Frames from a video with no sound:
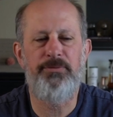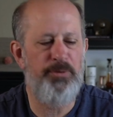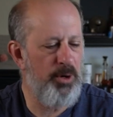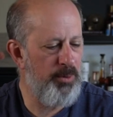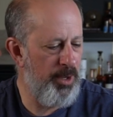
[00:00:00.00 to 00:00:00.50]

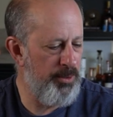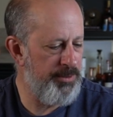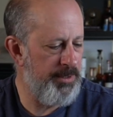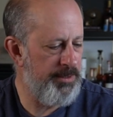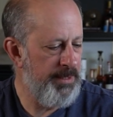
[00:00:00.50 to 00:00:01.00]
Four
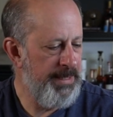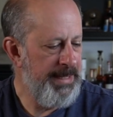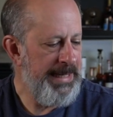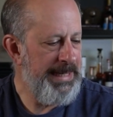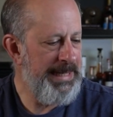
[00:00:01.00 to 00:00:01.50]
Roses
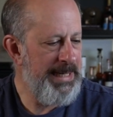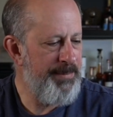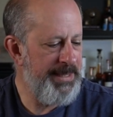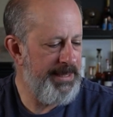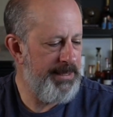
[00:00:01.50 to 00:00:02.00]

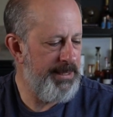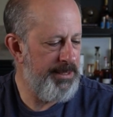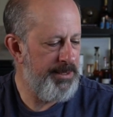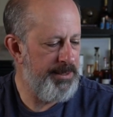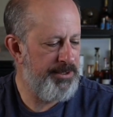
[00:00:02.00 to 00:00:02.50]
Limited
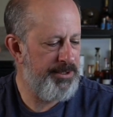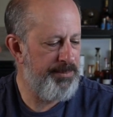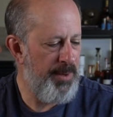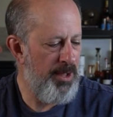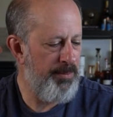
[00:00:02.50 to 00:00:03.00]
Edition
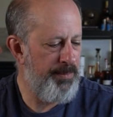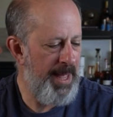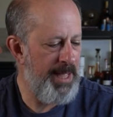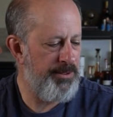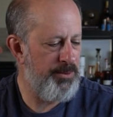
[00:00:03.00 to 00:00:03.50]
Small
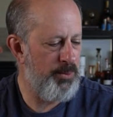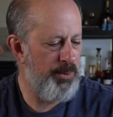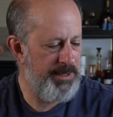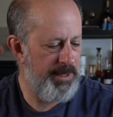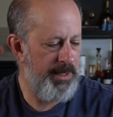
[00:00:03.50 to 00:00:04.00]
Batch
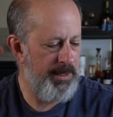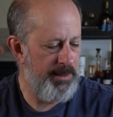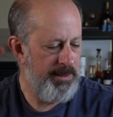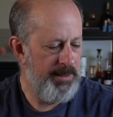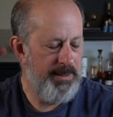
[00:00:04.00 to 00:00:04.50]
Whiskey.
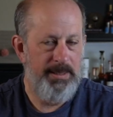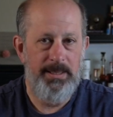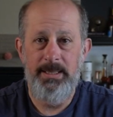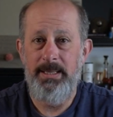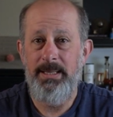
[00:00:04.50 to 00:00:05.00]

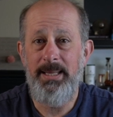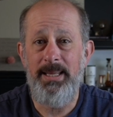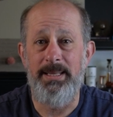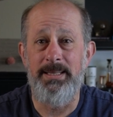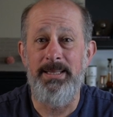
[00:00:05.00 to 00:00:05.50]

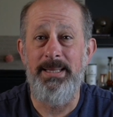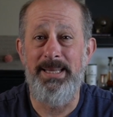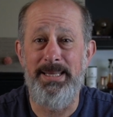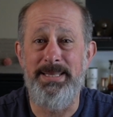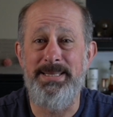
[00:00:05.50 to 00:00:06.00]
It
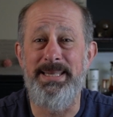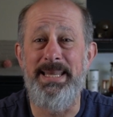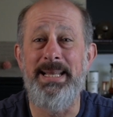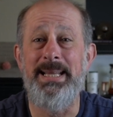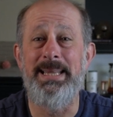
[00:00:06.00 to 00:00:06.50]
is
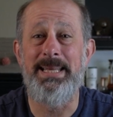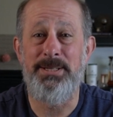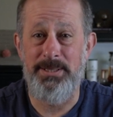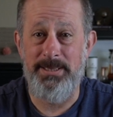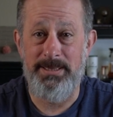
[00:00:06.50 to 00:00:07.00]

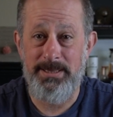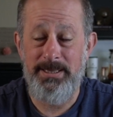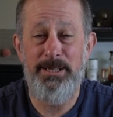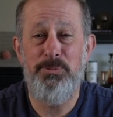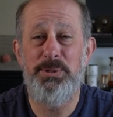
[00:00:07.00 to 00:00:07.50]
delicious.
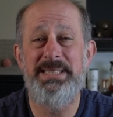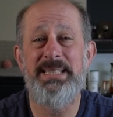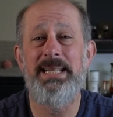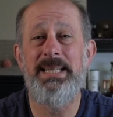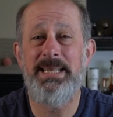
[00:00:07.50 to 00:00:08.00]
It was
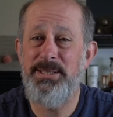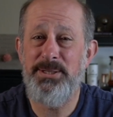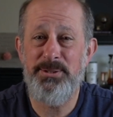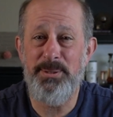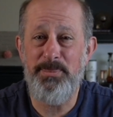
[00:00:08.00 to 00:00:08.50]

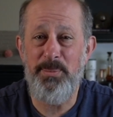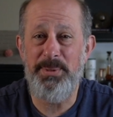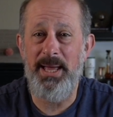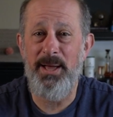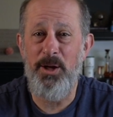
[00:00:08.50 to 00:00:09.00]
delicious the
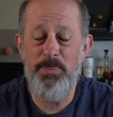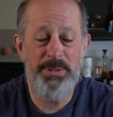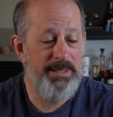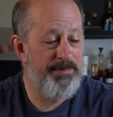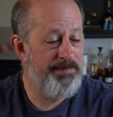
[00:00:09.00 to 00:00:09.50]
moment I
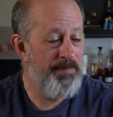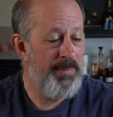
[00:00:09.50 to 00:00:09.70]
opened it.